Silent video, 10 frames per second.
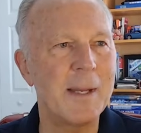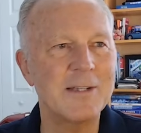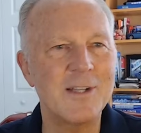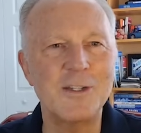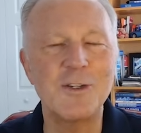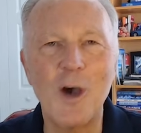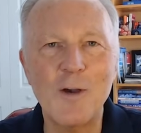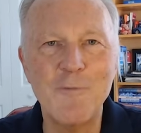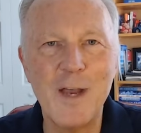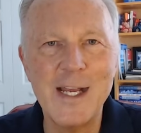about the
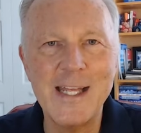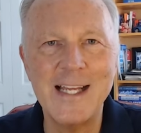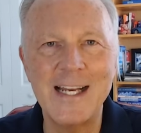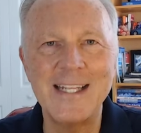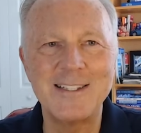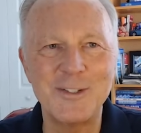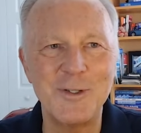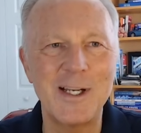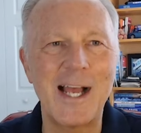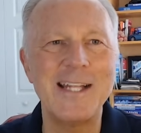dogfighting. I need
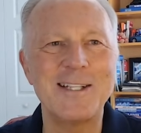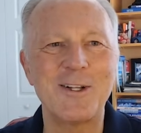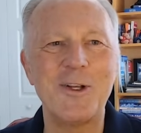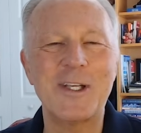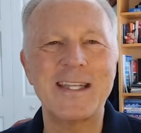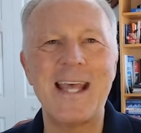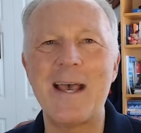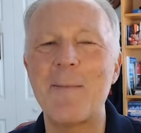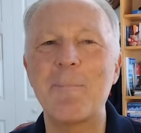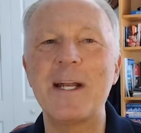to, uh, I need to look at that.